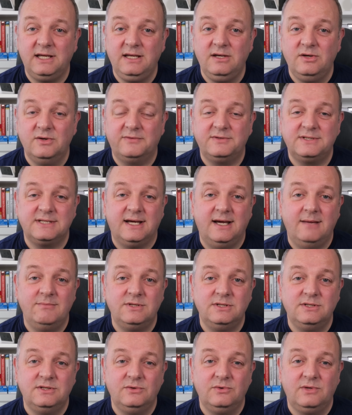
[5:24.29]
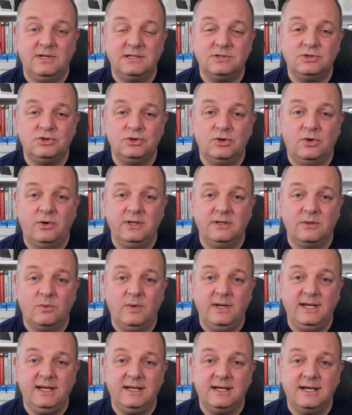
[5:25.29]
enough time to do this during the
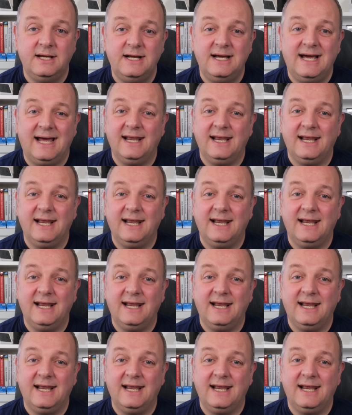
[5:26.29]
week,